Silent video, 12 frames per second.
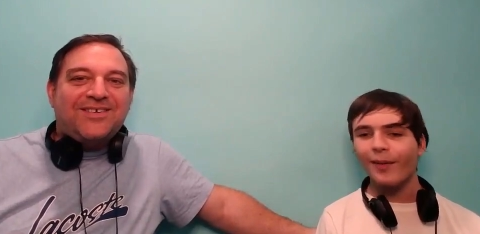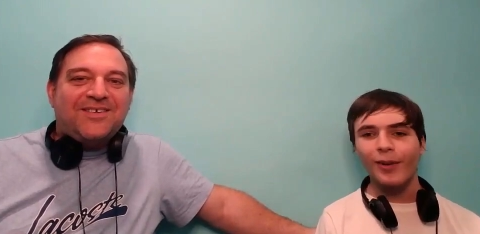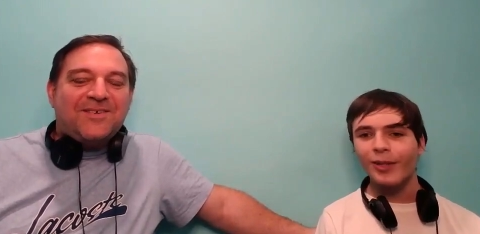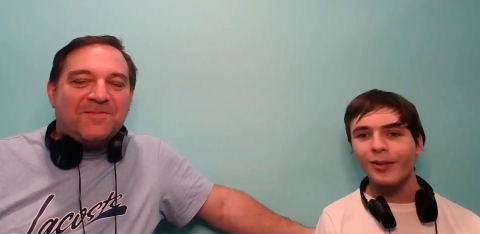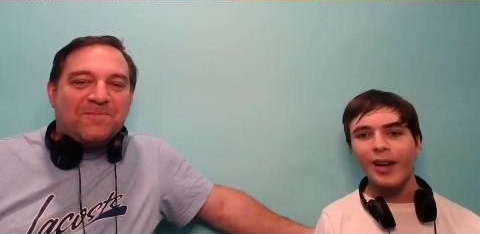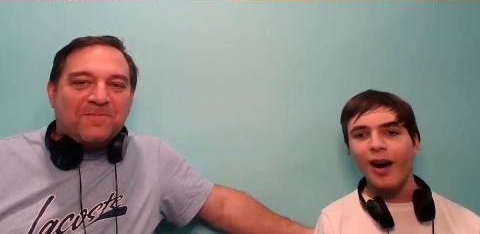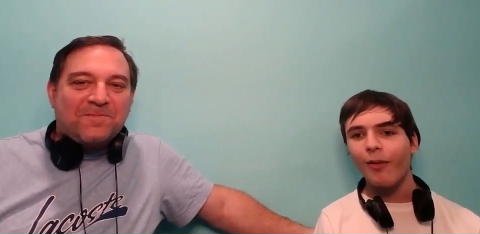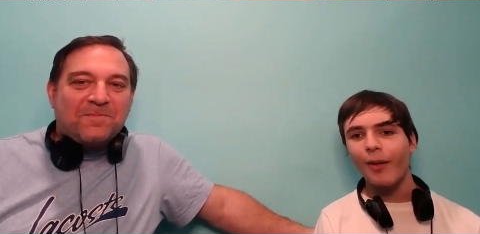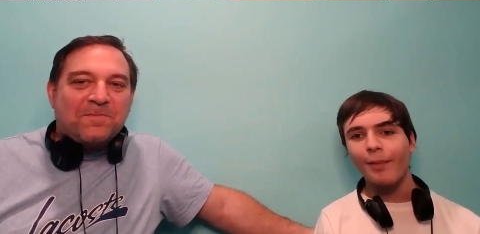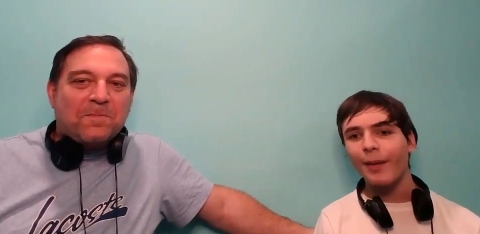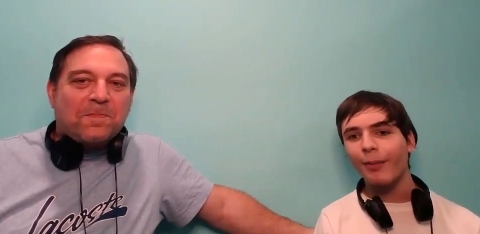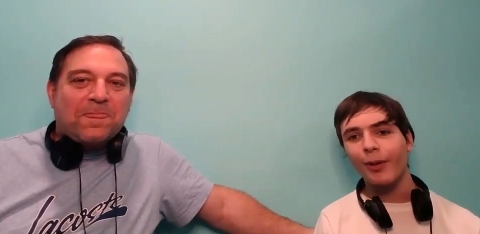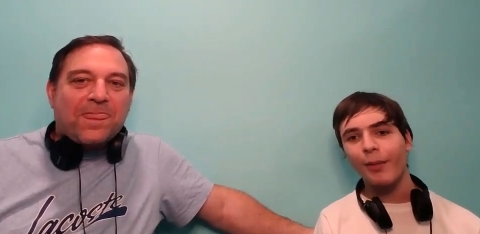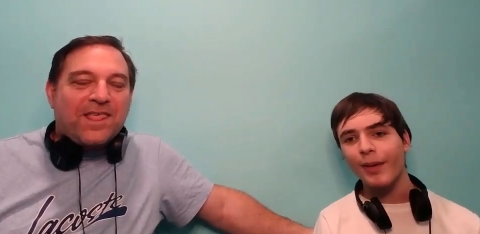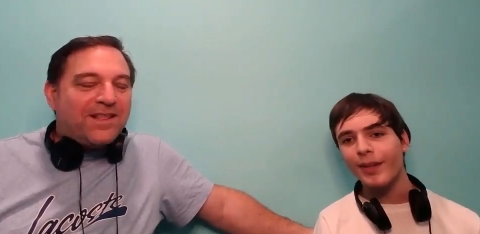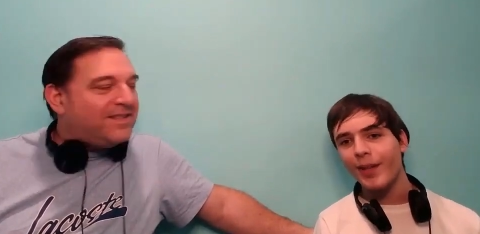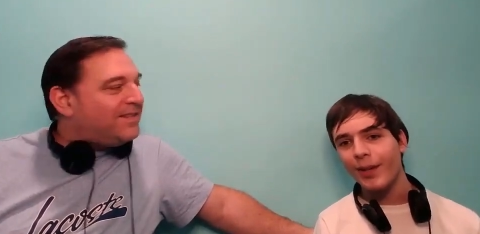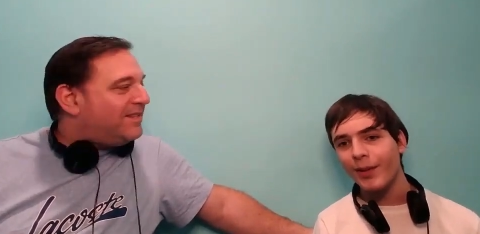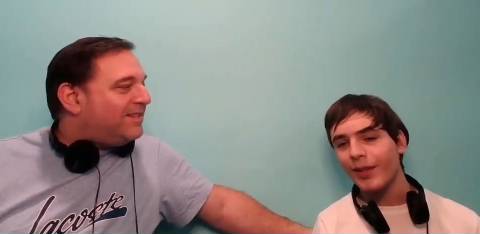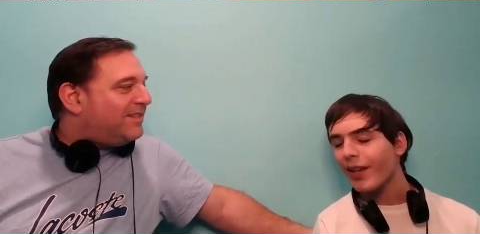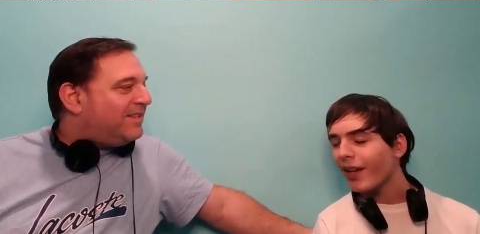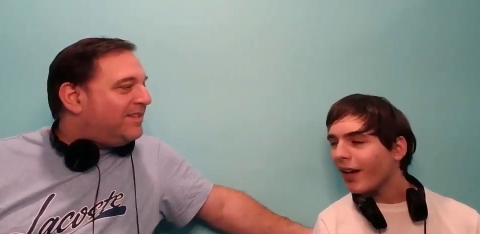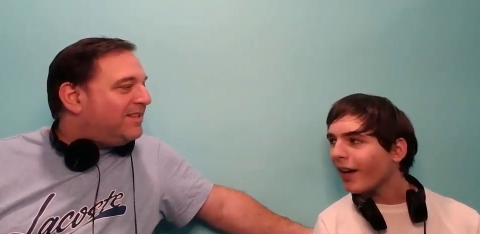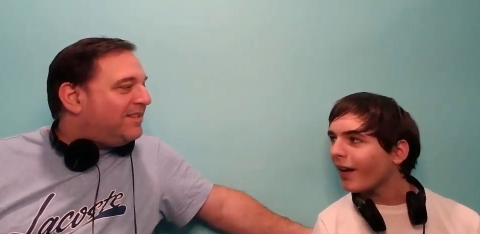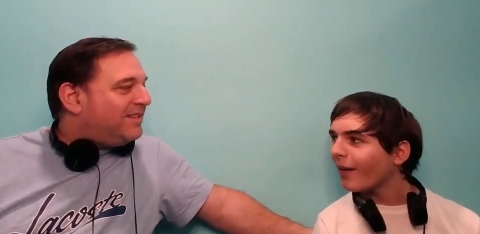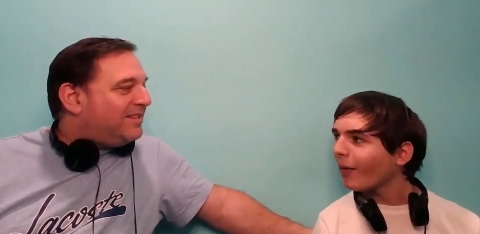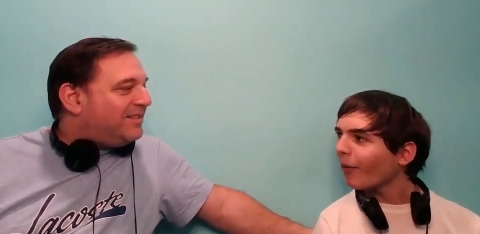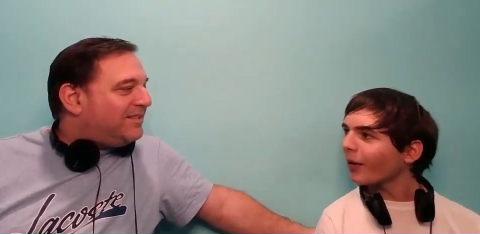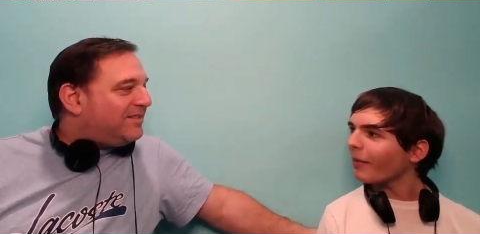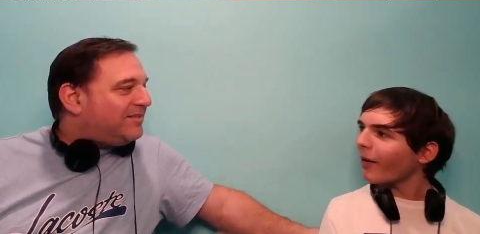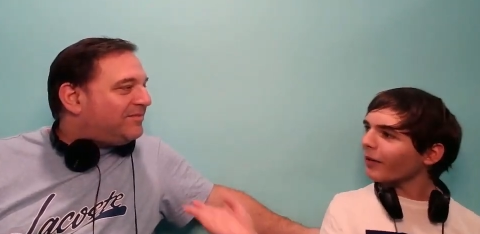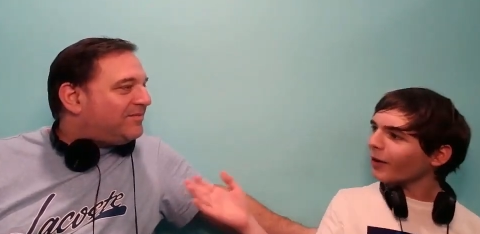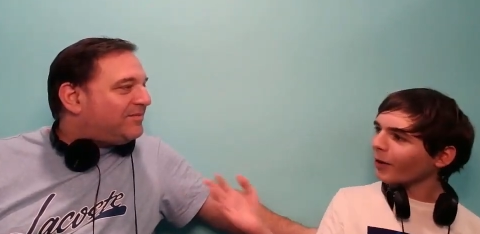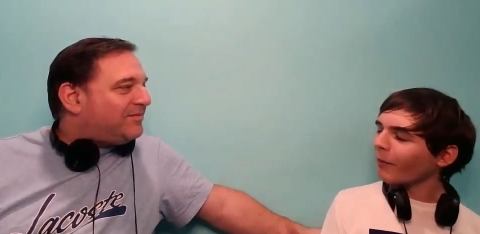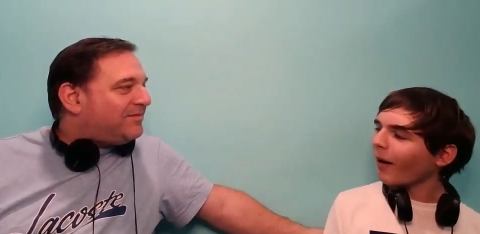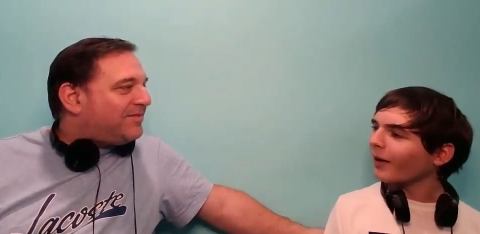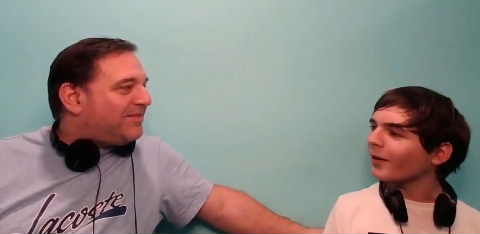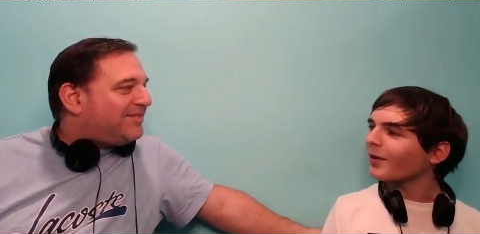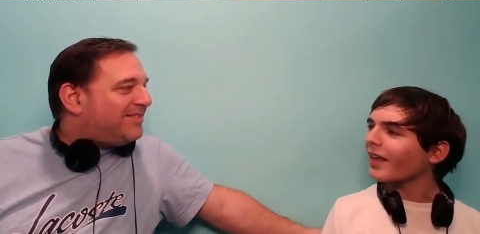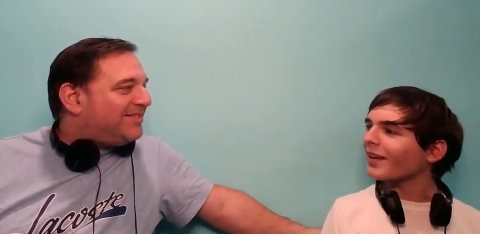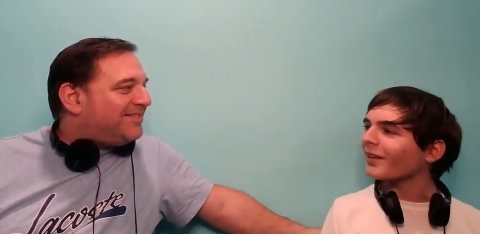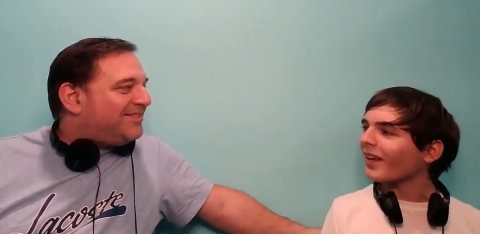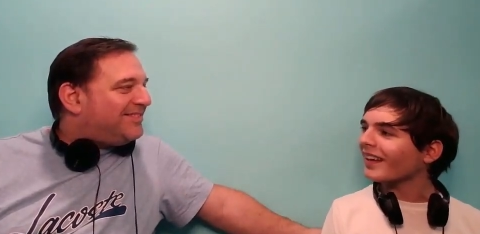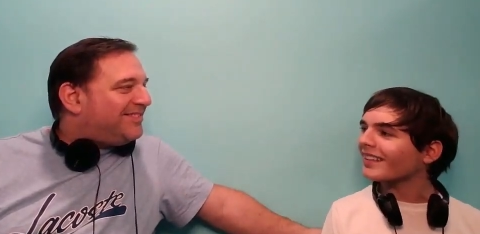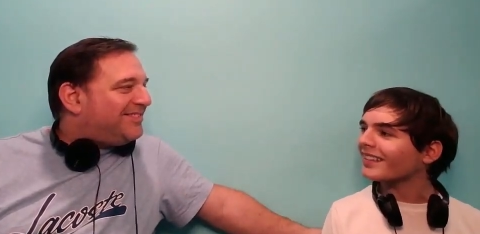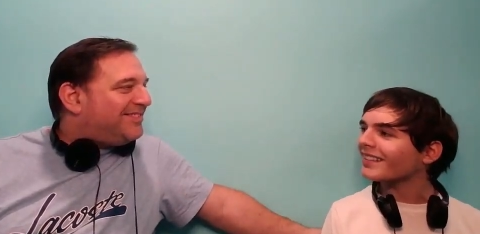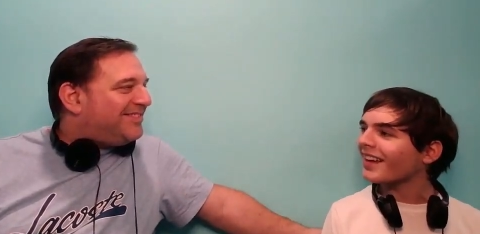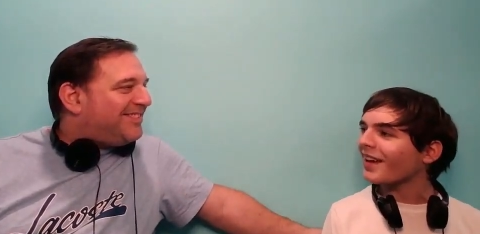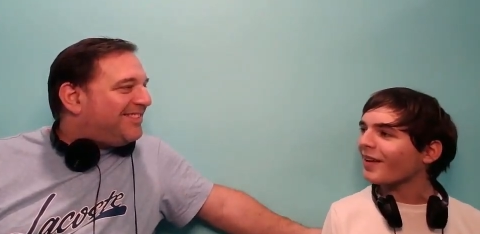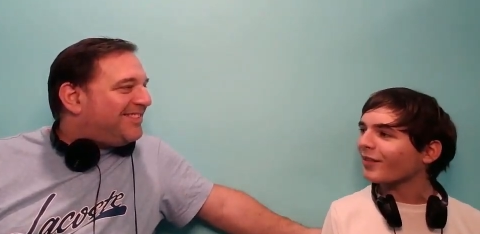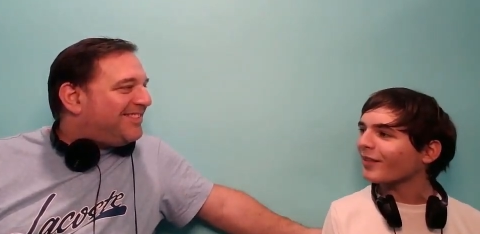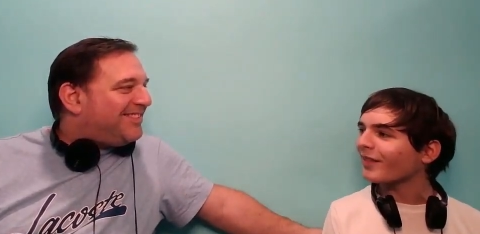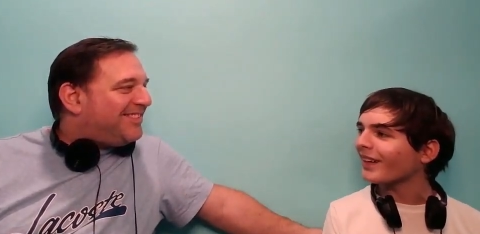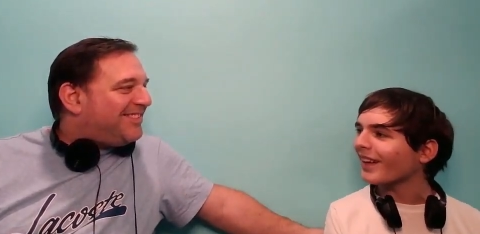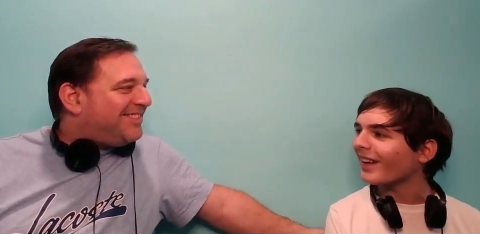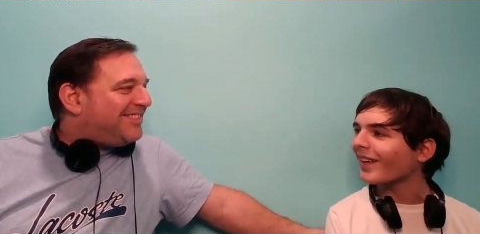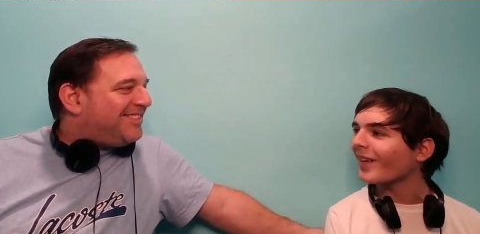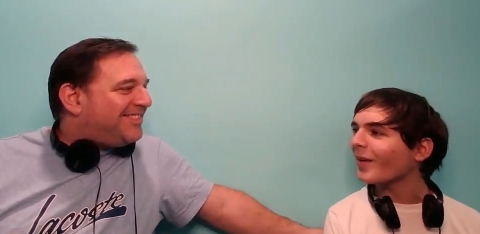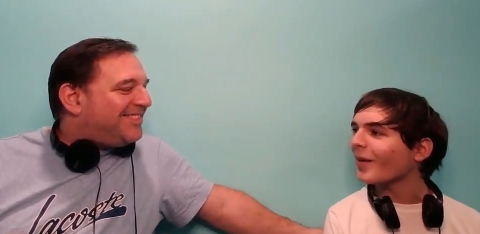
Speaker 1: we do not want people to miss those. Uh, but what about your motto that you like to say every video?